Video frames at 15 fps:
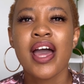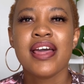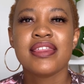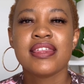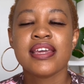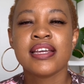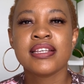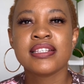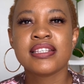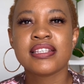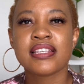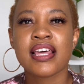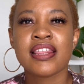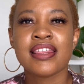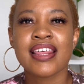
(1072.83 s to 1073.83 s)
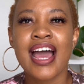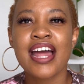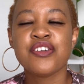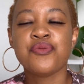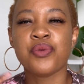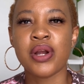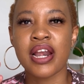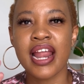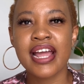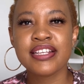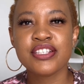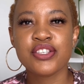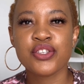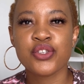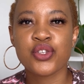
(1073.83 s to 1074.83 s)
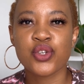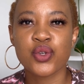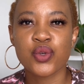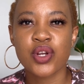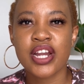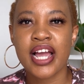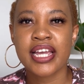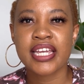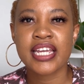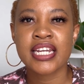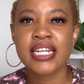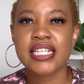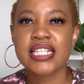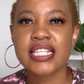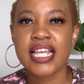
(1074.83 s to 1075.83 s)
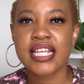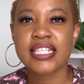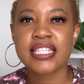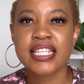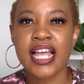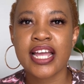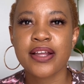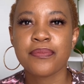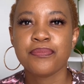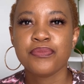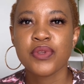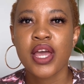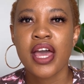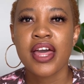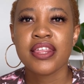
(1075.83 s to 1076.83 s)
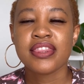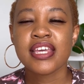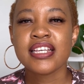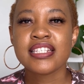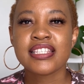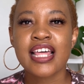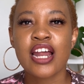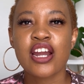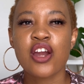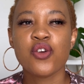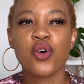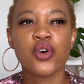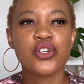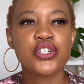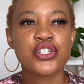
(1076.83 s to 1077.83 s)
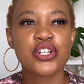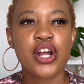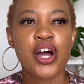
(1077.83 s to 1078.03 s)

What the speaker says: things that relaxes you, like, in a sense, like things that are not